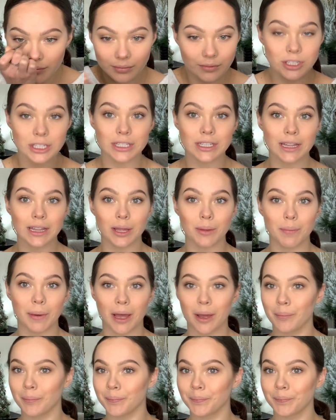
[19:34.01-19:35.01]
Just a little
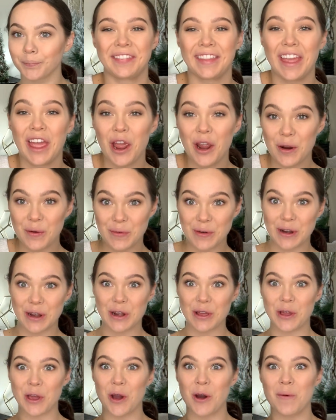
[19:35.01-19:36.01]
pop. We're gonna
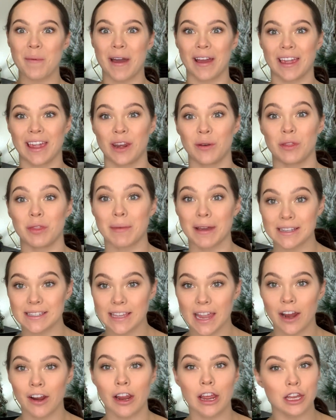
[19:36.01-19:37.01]
go back in with
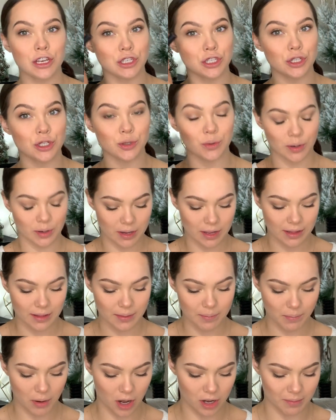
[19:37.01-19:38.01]
mascara and do
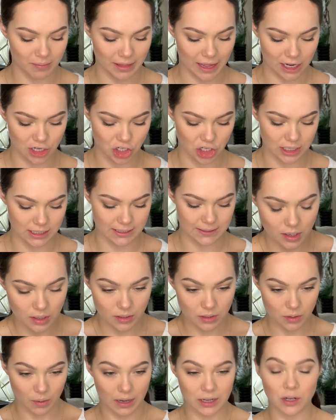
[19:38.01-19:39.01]
bottom lashes.
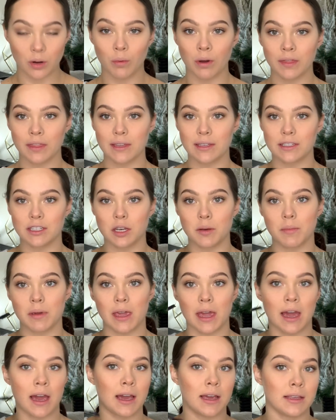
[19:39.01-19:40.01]
So I don't want these to be
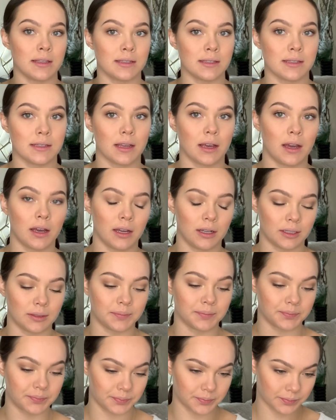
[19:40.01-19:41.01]
as
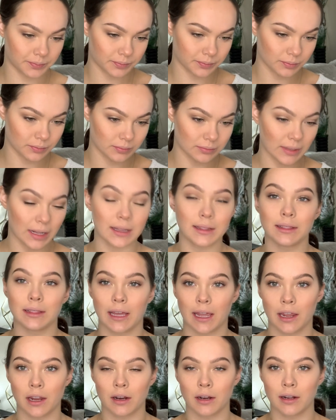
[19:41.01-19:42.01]

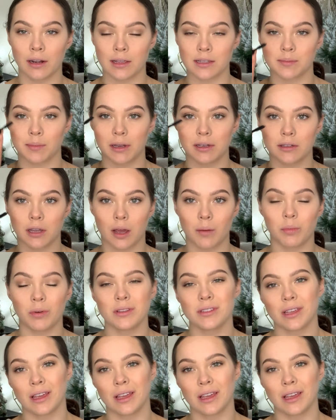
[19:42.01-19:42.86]
layered as my top ones.